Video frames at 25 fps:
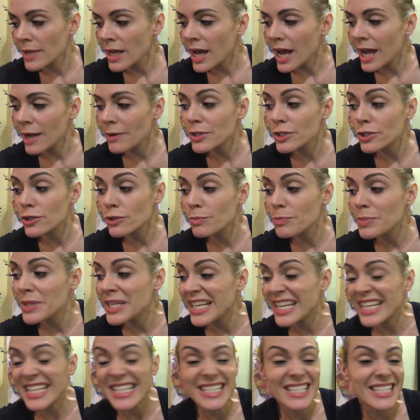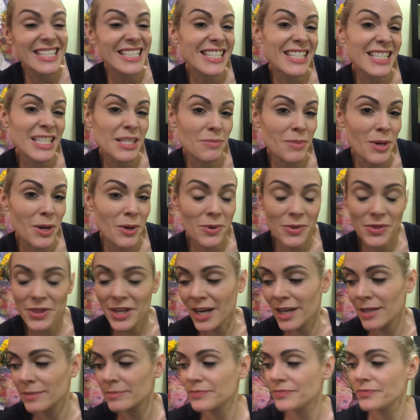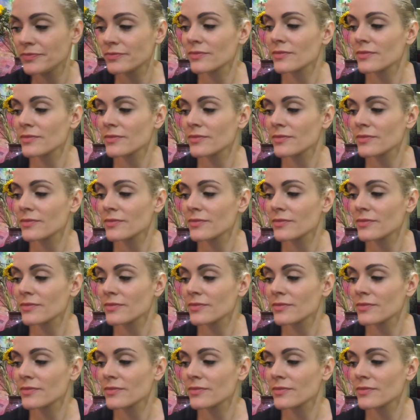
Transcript: I would do pianissimo there.